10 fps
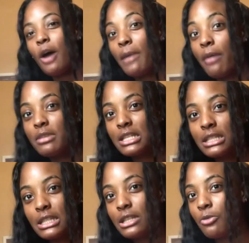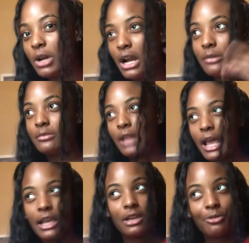all my business or what I'm
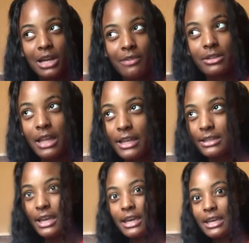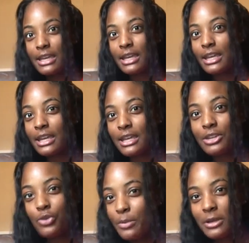like, or whatever like that,
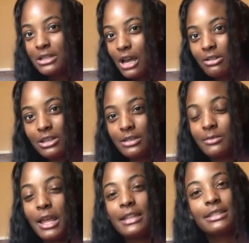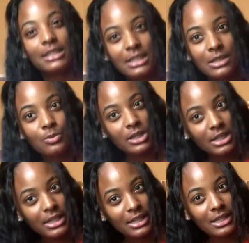and you up here talking to him. Like, sis,
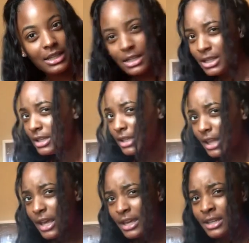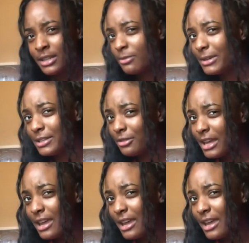really? Like, we do